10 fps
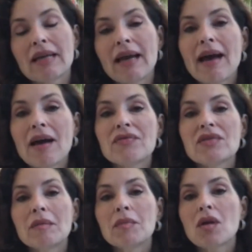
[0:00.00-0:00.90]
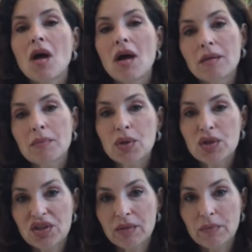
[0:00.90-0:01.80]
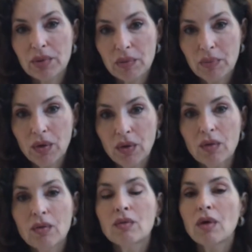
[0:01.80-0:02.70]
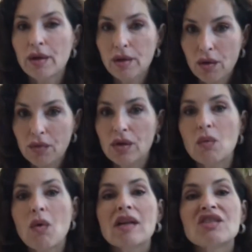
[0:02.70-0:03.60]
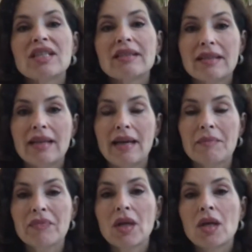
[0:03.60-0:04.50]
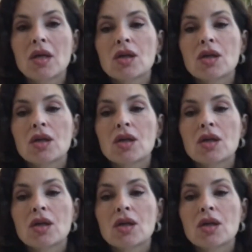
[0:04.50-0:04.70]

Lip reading: Because I have some non-Persian people I know that are watching today.